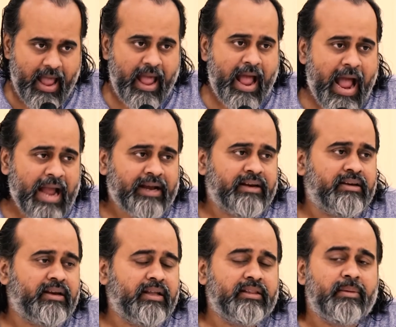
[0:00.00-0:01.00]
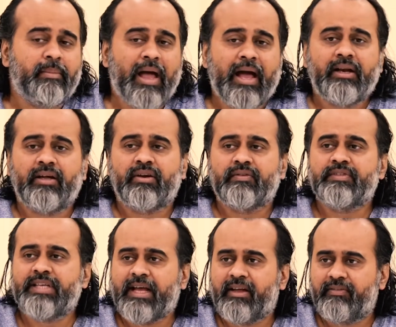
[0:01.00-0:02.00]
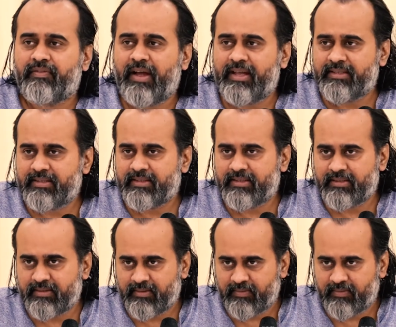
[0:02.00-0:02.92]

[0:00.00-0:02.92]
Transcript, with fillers: Act in the manner of sacrifice